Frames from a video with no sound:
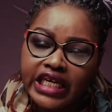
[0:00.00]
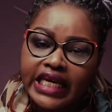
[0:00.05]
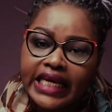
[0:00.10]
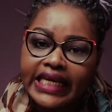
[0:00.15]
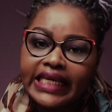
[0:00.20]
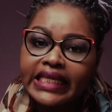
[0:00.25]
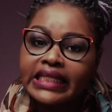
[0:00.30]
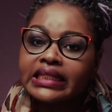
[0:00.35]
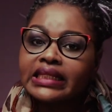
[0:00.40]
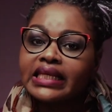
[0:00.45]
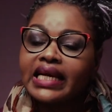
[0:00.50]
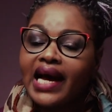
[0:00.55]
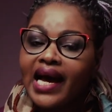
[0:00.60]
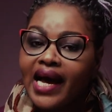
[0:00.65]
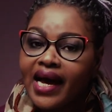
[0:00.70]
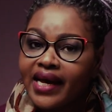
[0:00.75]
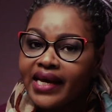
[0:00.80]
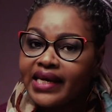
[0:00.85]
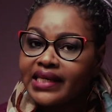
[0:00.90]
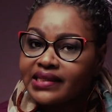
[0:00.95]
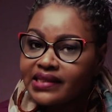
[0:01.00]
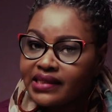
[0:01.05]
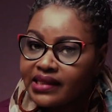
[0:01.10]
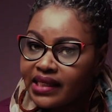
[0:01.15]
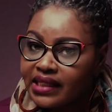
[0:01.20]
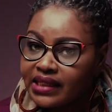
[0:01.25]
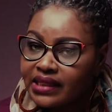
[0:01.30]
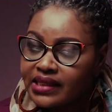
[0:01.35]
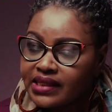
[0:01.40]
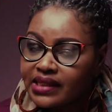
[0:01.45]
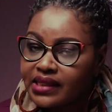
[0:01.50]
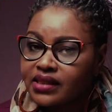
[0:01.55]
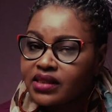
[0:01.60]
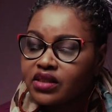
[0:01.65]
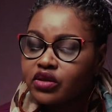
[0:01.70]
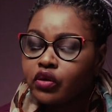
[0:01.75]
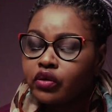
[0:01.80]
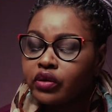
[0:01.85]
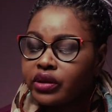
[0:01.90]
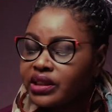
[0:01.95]
in car accidents
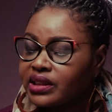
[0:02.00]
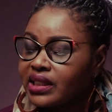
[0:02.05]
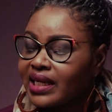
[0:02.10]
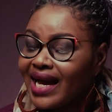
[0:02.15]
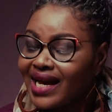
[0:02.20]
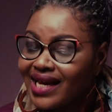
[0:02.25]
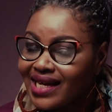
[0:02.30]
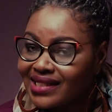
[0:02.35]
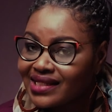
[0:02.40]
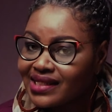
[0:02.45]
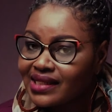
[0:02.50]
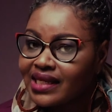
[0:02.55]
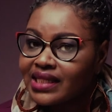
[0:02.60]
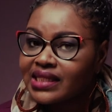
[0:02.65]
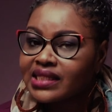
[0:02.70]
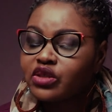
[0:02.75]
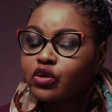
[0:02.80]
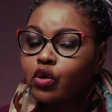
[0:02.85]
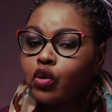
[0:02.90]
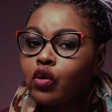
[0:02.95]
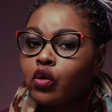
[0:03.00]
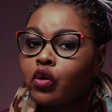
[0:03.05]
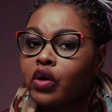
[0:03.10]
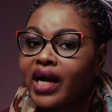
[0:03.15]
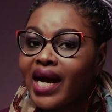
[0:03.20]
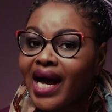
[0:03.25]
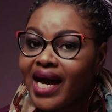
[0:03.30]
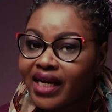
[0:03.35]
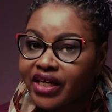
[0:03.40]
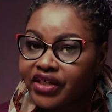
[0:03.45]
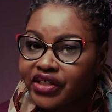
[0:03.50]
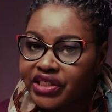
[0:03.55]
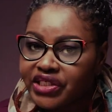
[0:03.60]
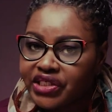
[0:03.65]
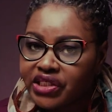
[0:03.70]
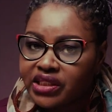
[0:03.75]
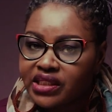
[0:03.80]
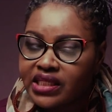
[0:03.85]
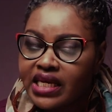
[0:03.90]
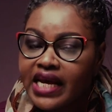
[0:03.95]
or car
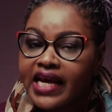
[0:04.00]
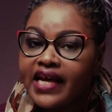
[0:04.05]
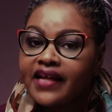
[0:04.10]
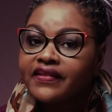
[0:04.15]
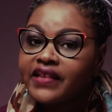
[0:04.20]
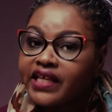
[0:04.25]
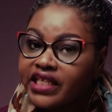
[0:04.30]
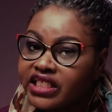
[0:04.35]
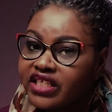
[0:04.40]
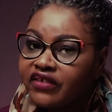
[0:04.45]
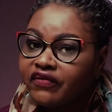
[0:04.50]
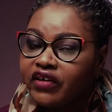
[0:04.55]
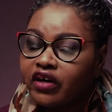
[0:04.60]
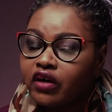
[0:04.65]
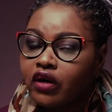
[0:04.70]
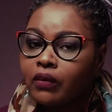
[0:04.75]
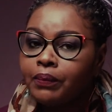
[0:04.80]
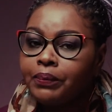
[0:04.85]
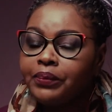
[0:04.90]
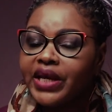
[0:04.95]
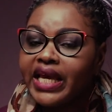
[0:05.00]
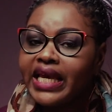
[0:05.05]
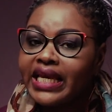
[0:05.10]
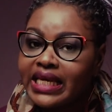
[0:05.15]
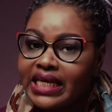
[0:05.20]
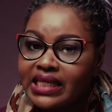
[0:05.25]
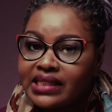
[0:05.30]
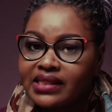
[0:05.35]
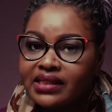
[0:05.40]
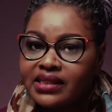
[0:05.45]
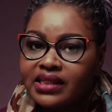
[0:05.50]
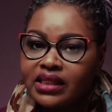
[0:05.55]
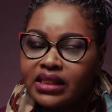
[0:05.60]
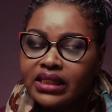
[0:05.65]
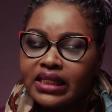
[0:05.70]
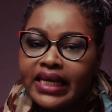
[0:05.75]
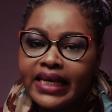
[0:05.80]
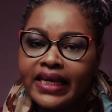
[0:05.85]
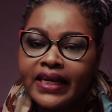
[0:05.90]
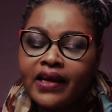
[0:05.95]
crashes, they develop
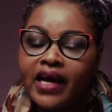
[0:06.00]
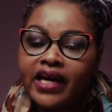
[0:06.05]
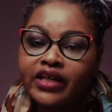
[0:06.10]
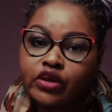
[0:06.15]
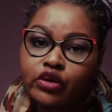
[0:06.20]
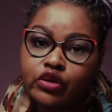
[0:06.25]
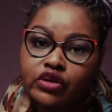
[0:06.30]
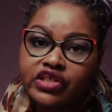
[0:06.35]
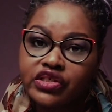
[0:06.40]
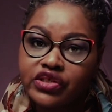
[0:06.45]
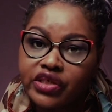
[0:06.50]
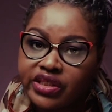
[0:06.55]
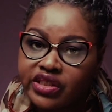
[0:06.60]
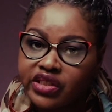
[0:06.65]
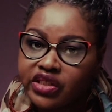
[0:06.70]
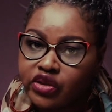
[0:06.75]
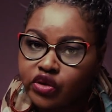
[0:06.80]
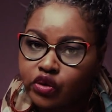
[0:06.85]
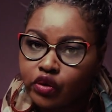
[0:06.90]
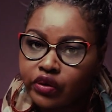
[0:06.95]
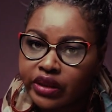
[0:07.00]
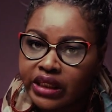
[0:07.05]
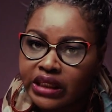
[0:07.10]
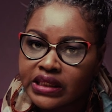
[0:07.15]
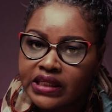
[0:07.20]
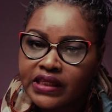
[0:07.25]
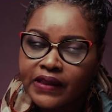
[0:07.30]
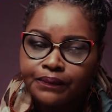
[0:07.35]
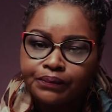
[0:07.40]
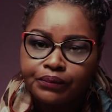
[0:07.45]
ASD, acute stress disorders.